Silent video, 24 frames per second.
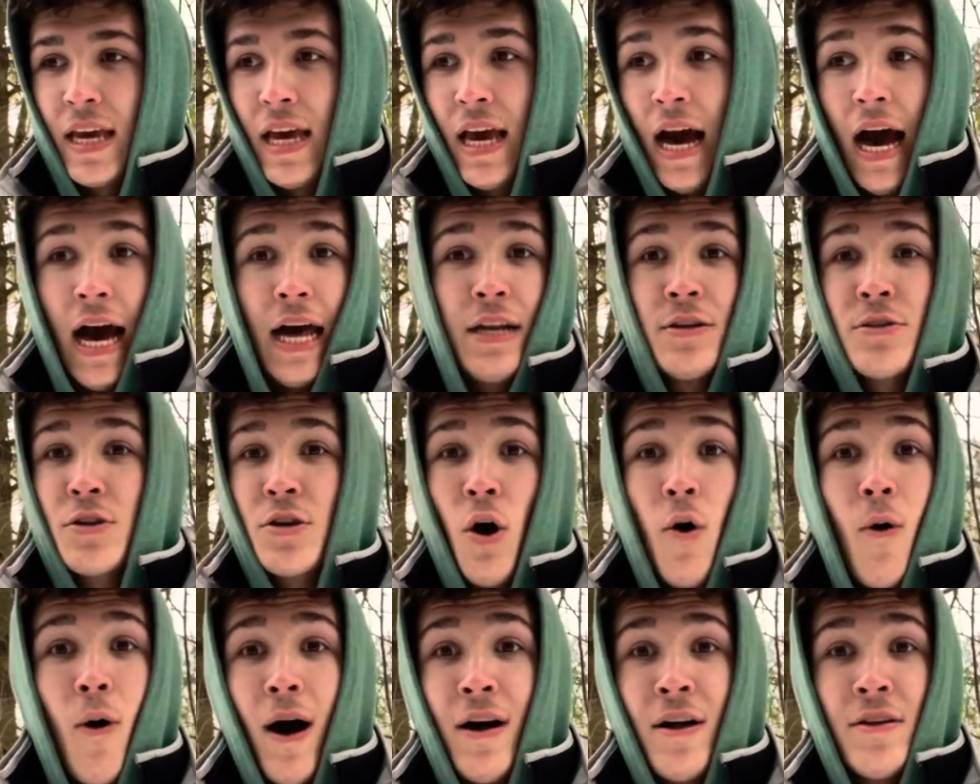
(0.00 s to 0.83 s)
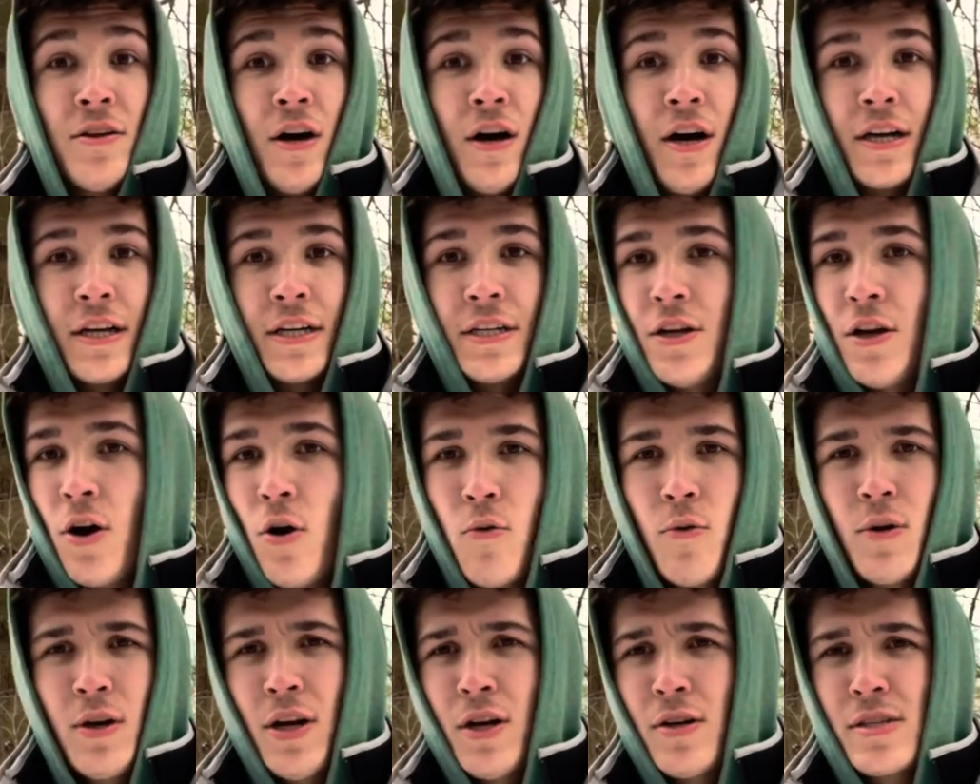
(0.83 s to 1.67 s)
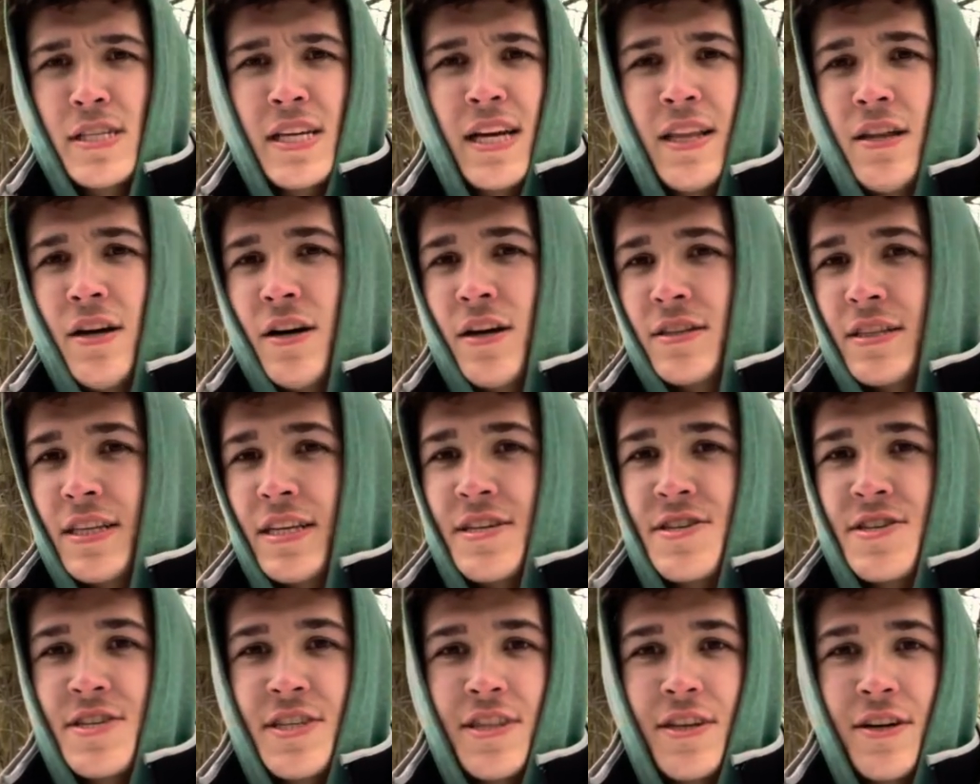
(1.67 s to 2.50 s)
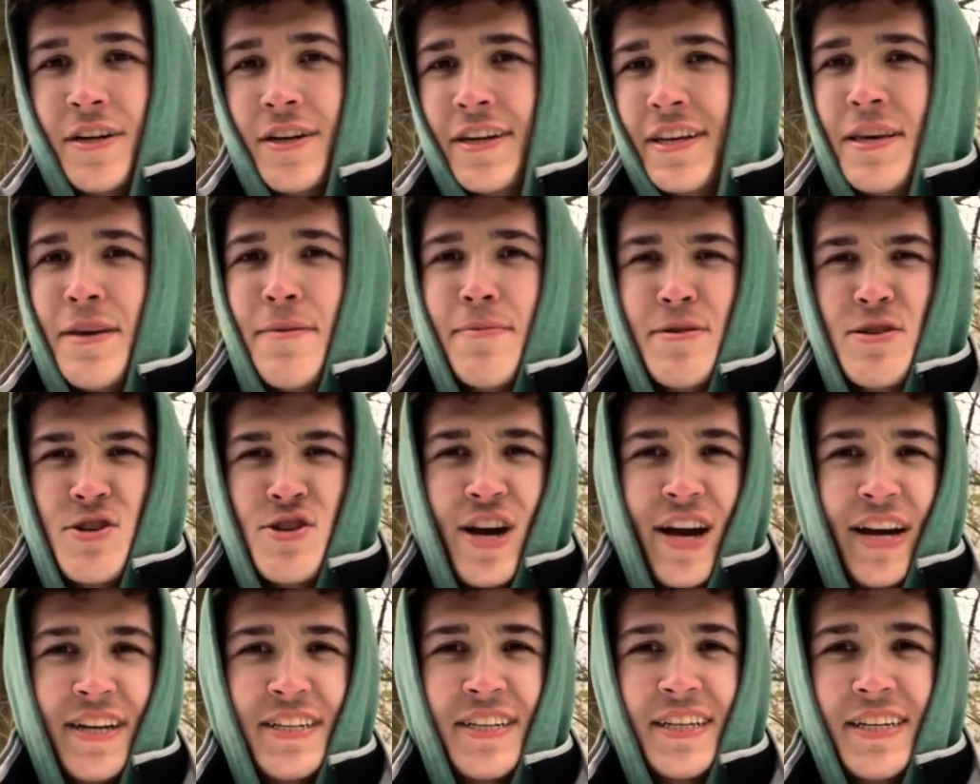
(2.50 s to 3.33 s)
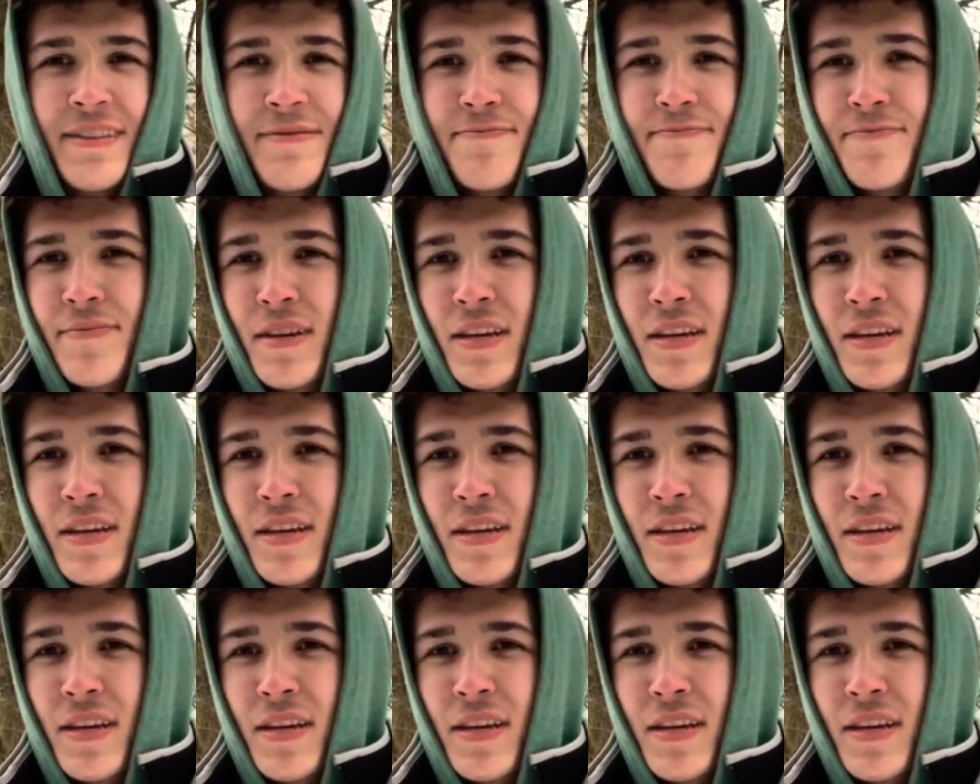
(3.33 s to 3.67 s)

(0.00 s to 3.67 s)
I don't know how long. No one knows how long this, they're going to keep injecting.